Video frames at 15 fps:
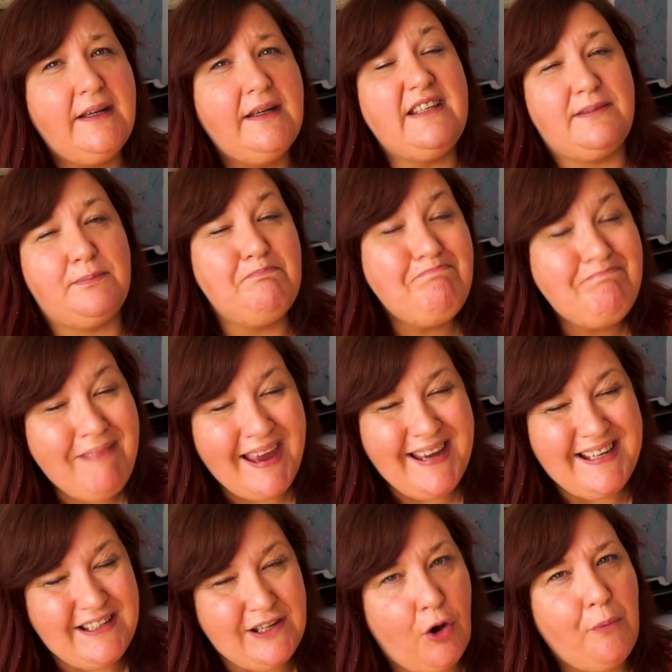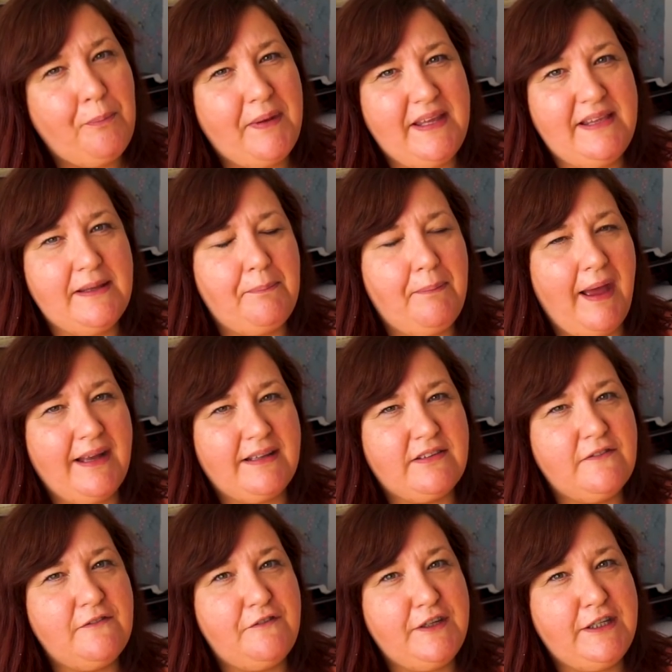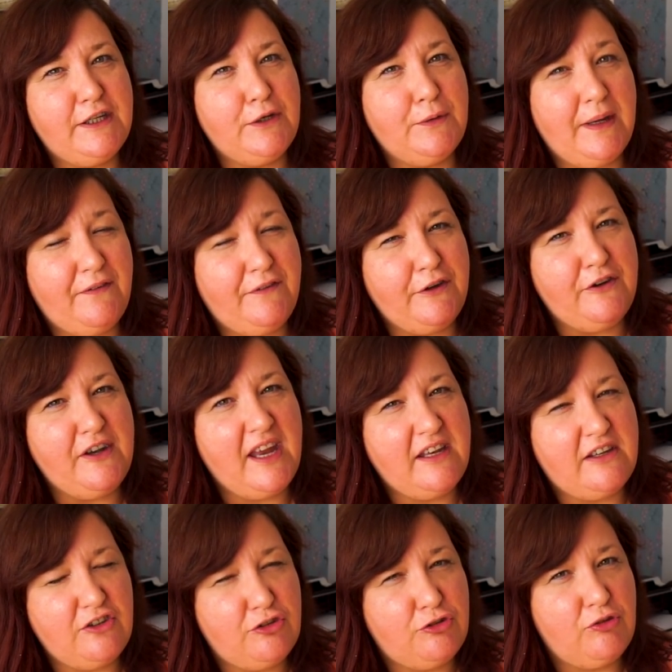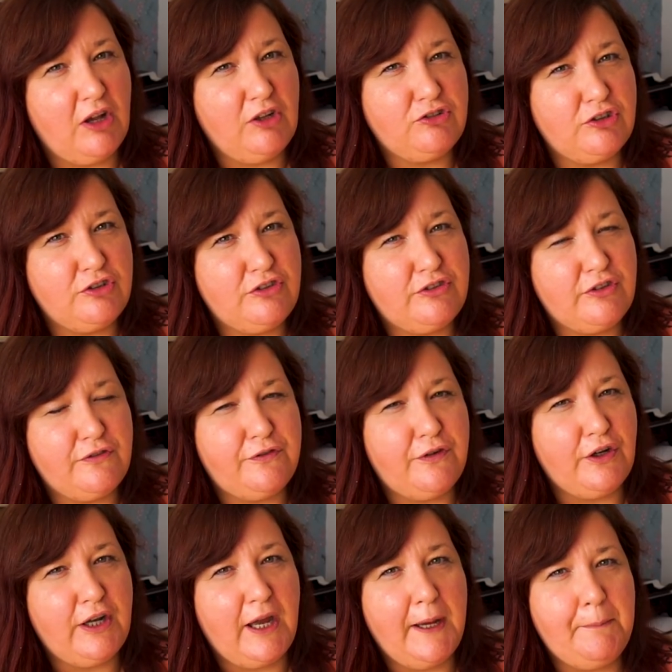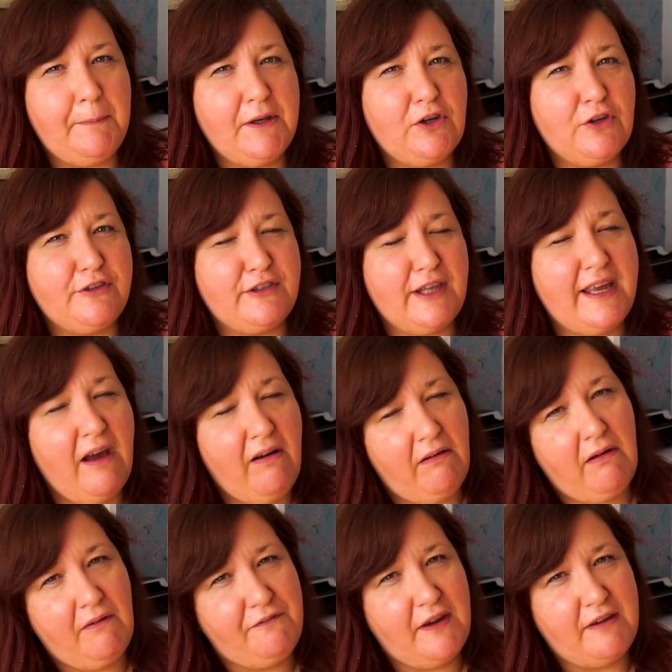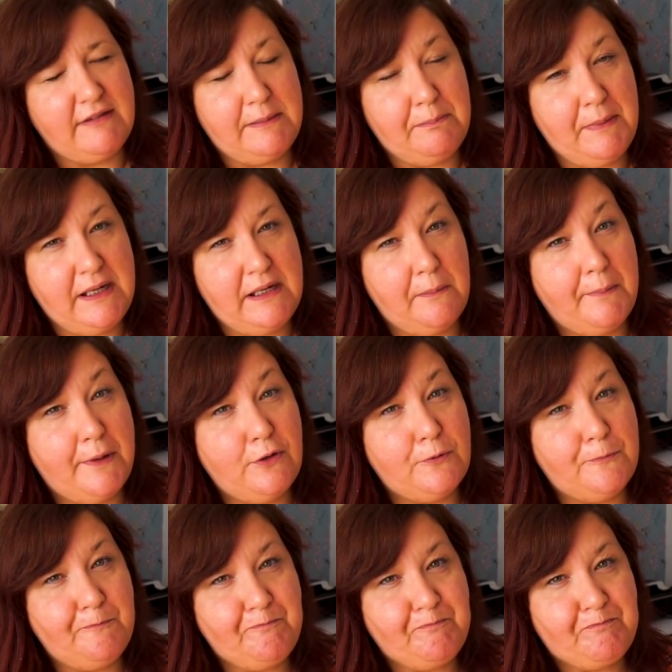this may not be the pattern for you if you need instructions to follow because they are very minimal.